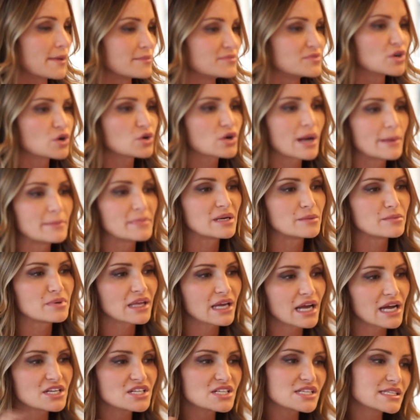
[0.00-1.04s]
they'll come in and be
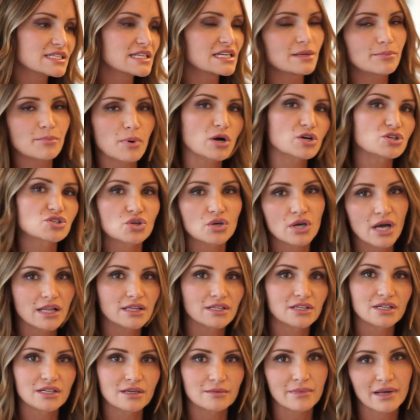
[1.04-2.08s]
like, I just need a partial
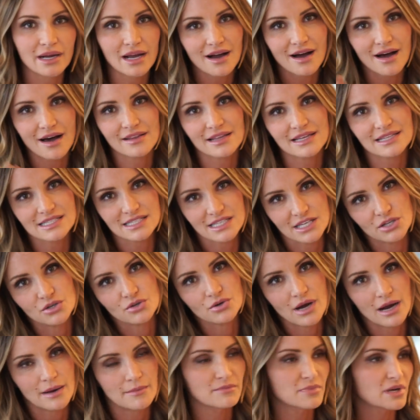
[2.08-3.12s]
color. I'm like, oh, that's cute.
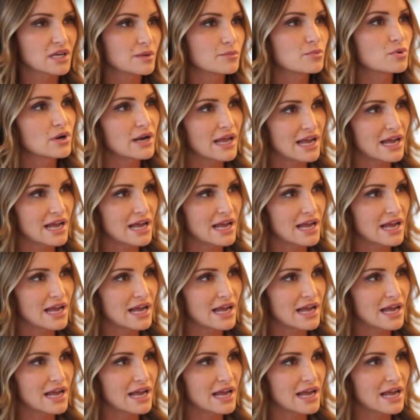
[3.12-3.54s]
I'm gonna put